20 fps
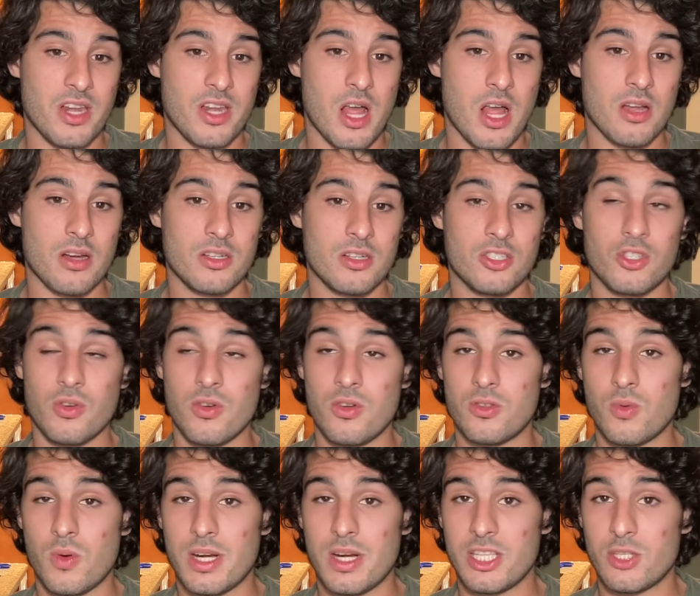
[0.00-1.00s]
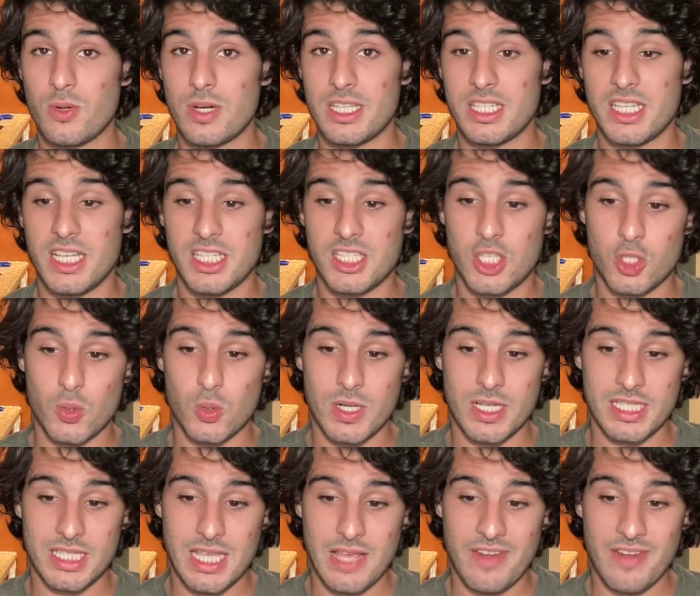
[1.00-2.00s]
through 2026 to
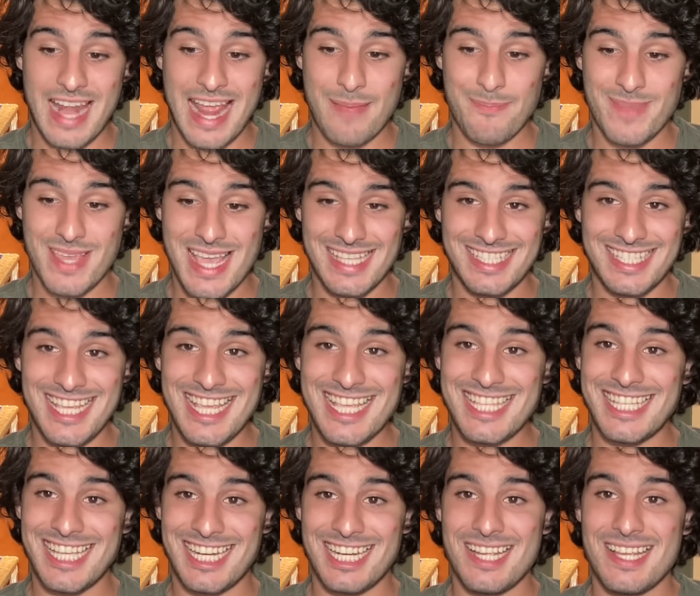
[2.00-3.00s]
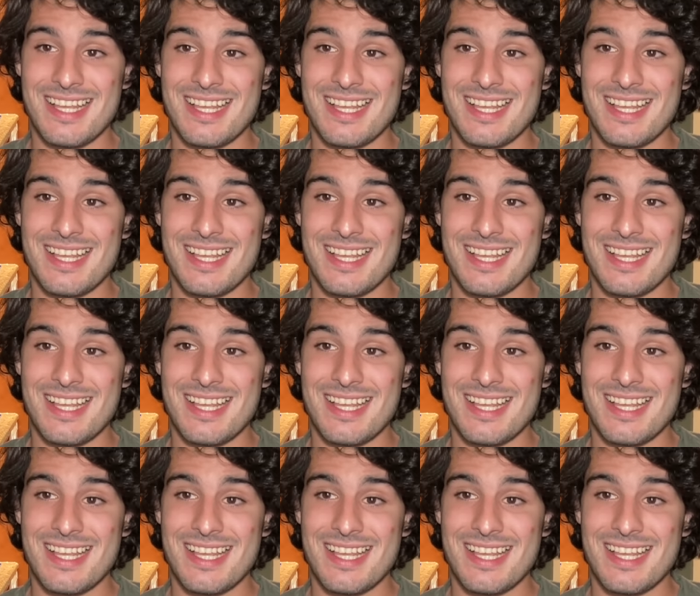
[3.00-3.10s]
27 NBA season.